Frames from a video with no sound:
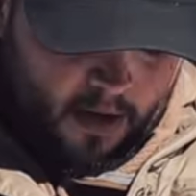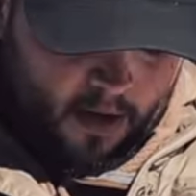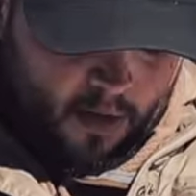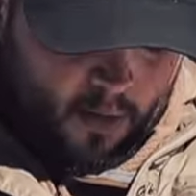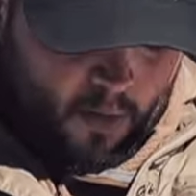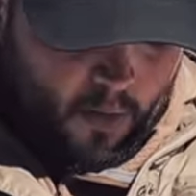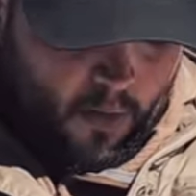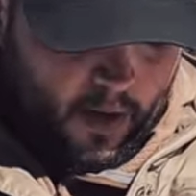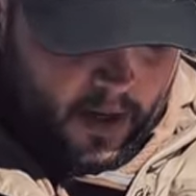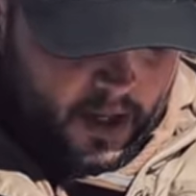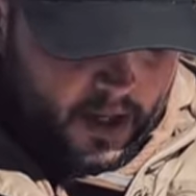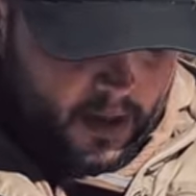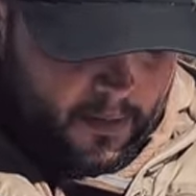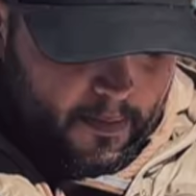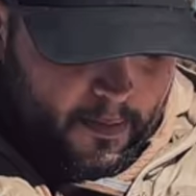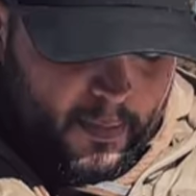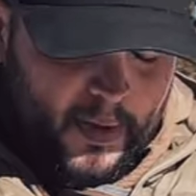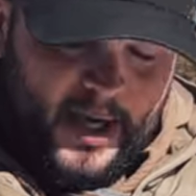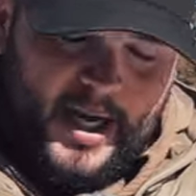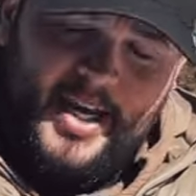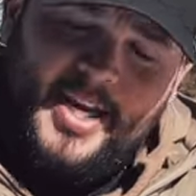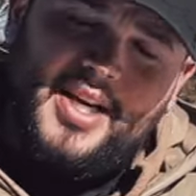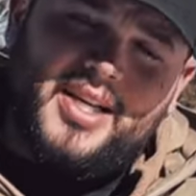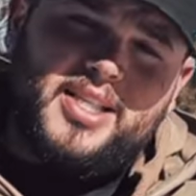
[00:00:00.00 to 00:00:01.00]
One of the
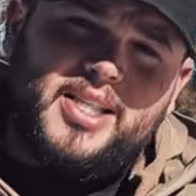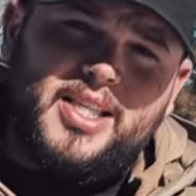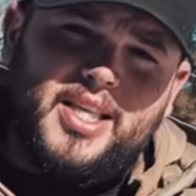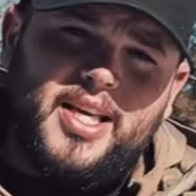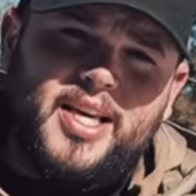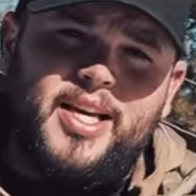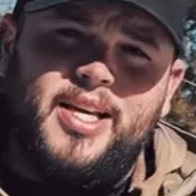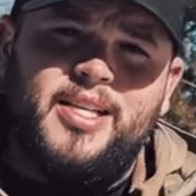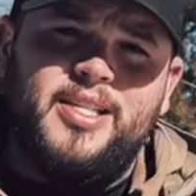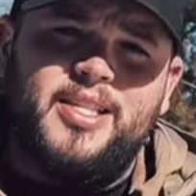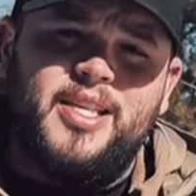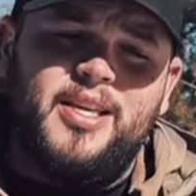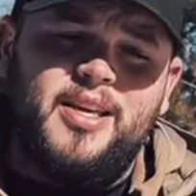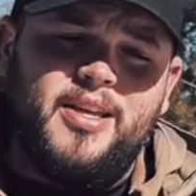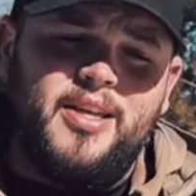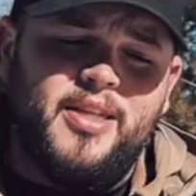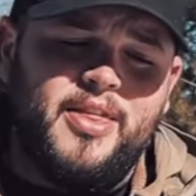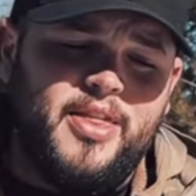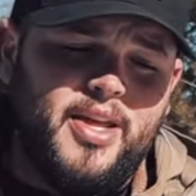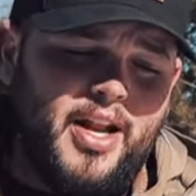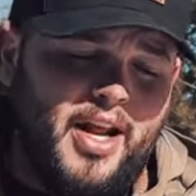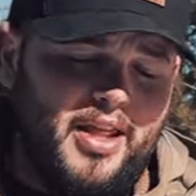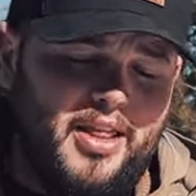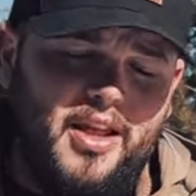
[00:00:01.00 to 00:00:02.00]
biggest things
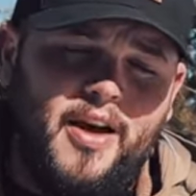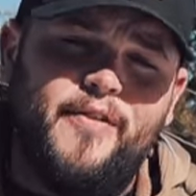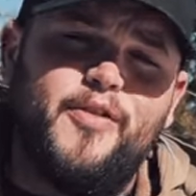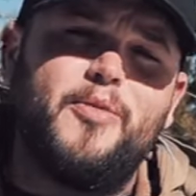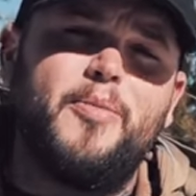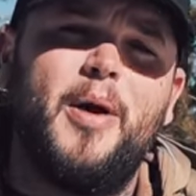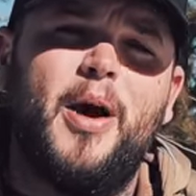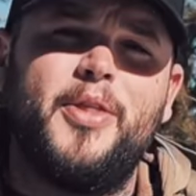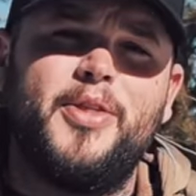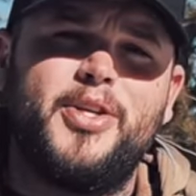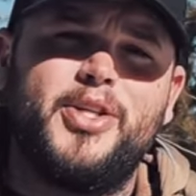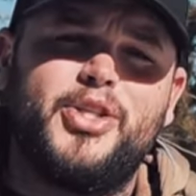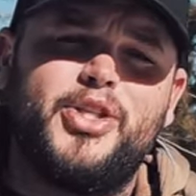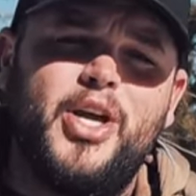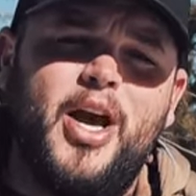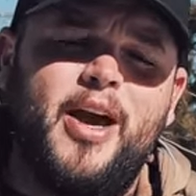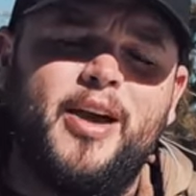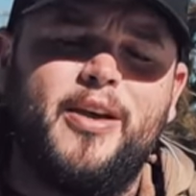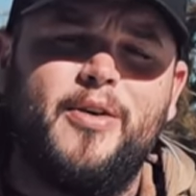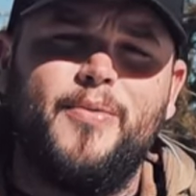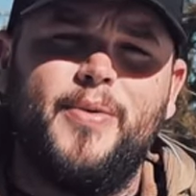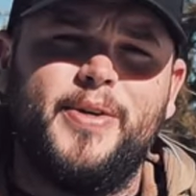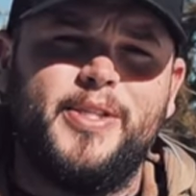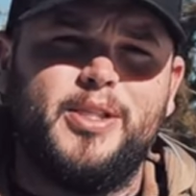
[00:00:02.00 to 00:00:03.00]
that I loved about this
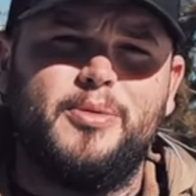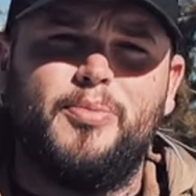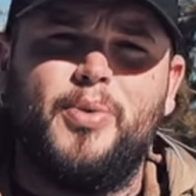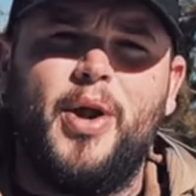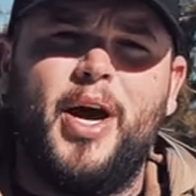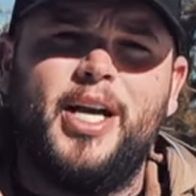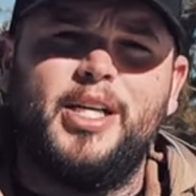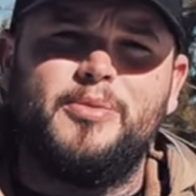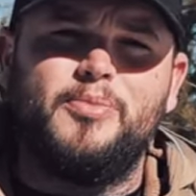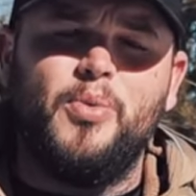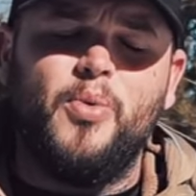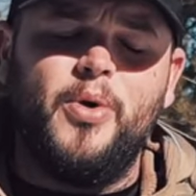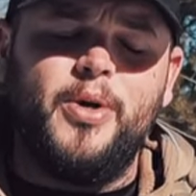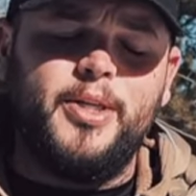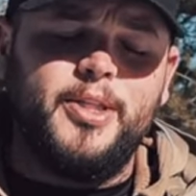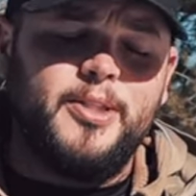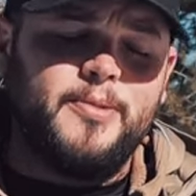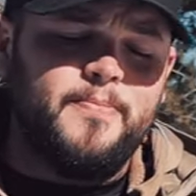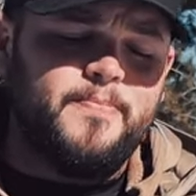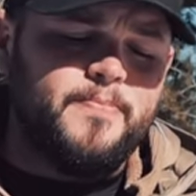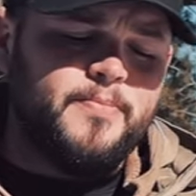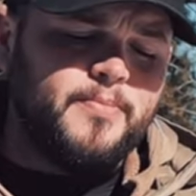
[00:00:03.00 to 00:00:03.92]
jacket was the price point.